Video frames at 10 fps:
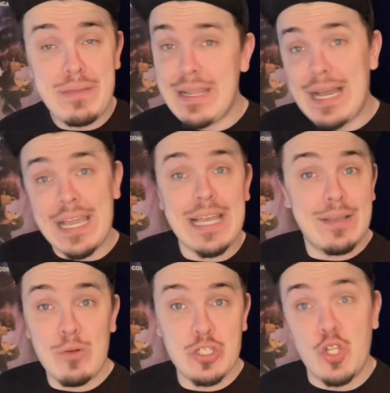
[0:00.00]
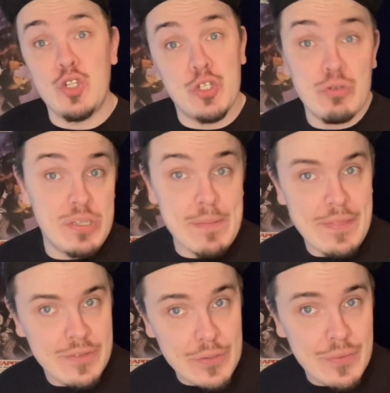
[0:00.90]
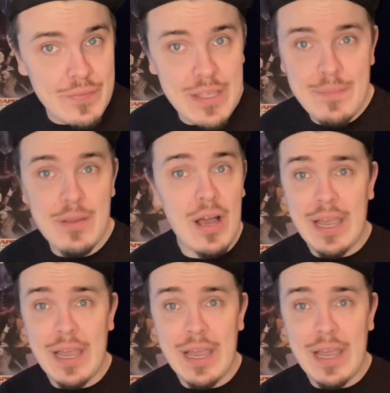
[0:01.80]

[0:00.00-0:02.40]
Man, I can watch a whole show just about the two of them.